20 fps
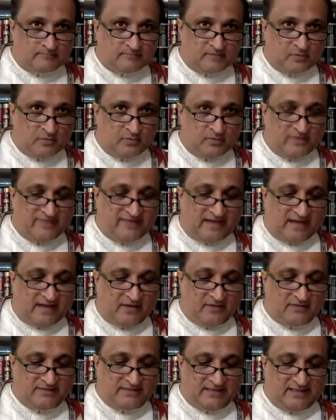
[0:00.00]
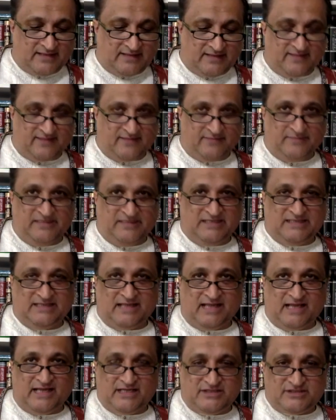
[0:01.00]
without the
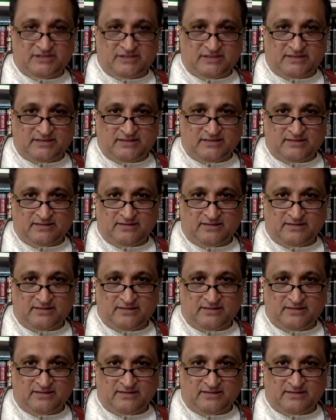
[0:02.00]
mediation